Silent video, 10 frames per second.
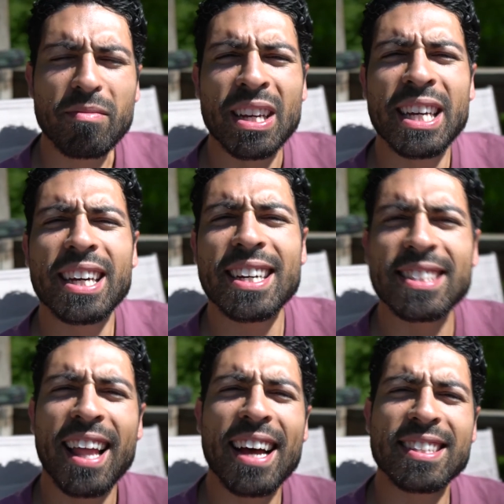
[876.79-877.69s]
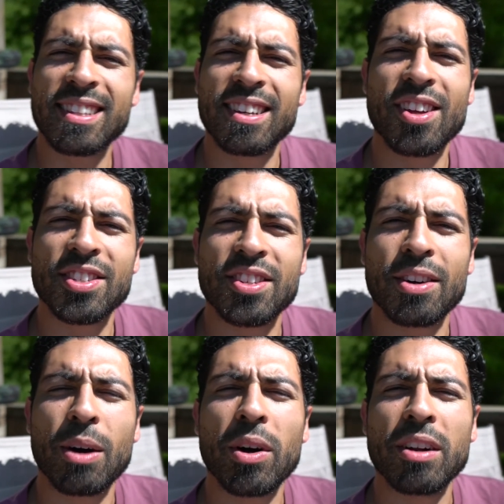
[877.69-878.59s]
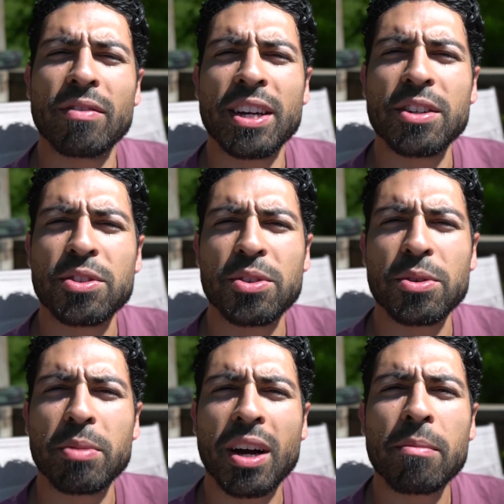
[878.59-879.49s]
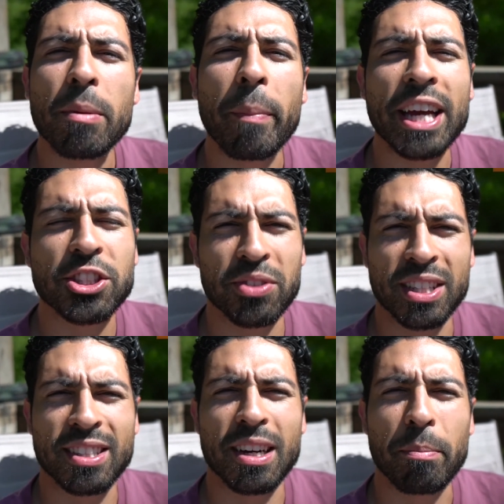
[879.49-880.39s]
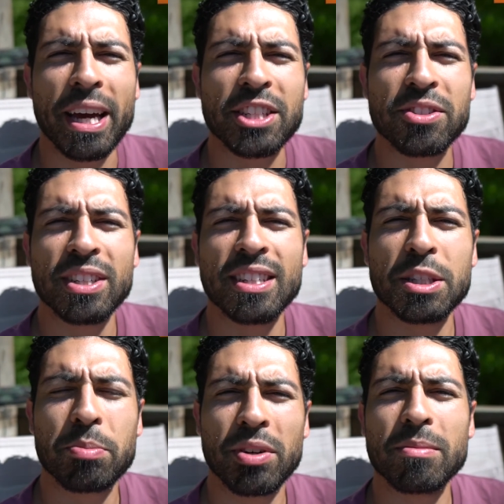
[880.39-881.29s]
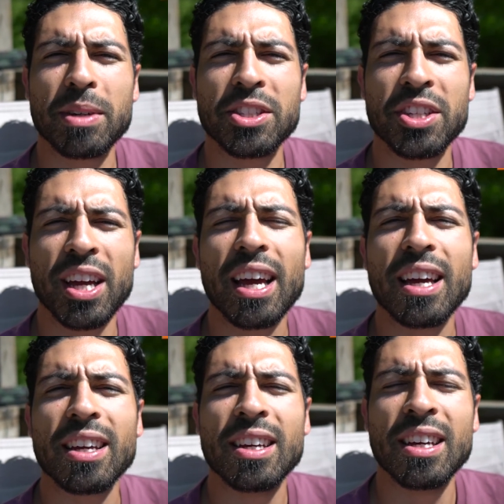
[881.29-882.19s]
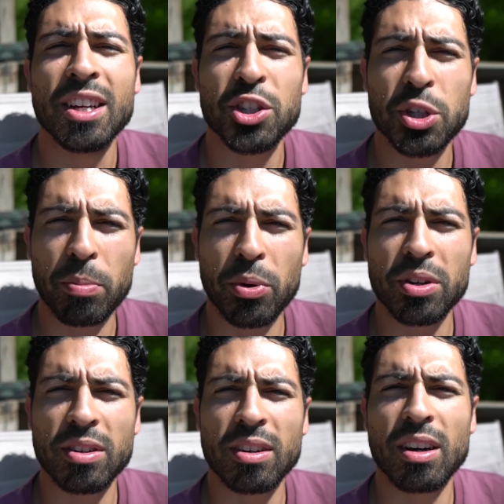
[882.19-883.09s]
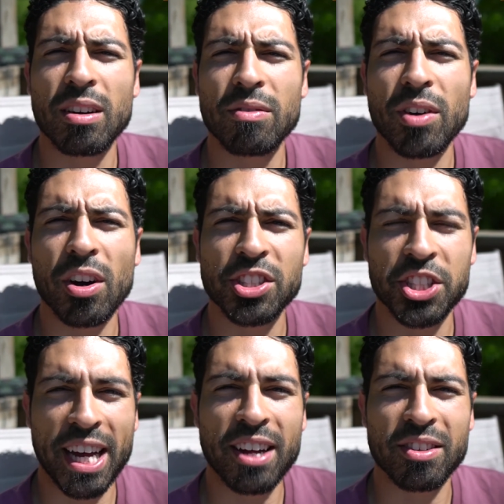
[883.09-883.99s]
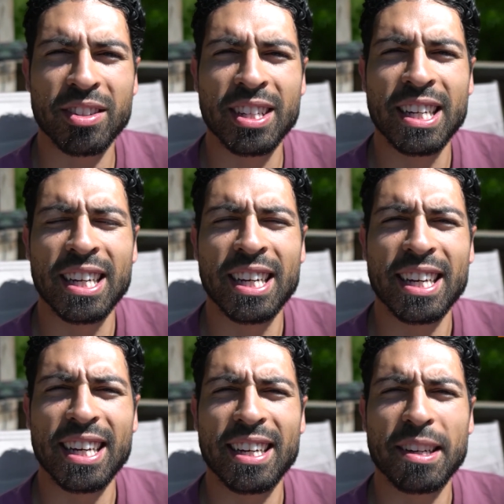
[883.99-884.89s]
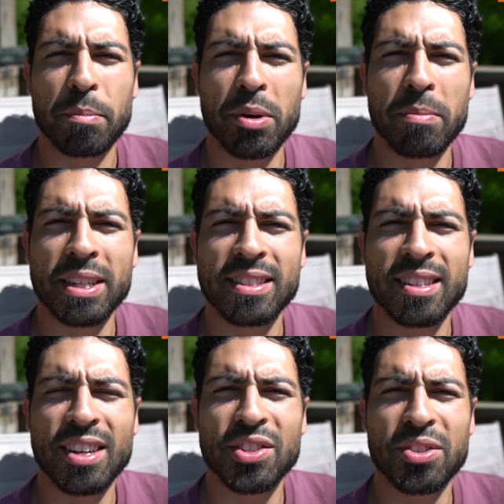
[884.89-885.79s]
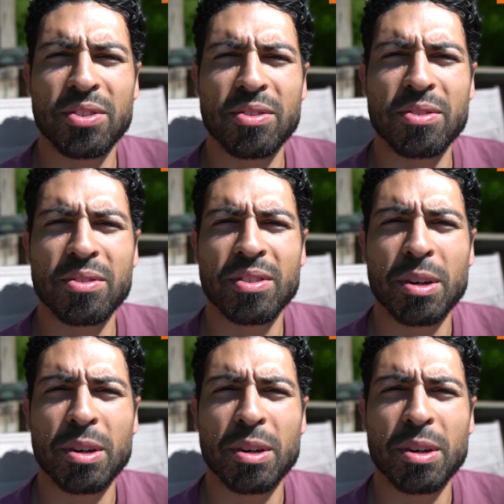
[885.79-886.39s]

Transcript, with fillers: hey guys, lastly also, I want to invite you to become a Patreon. A Patreon is pretty much a supporter of our channel. It permits us to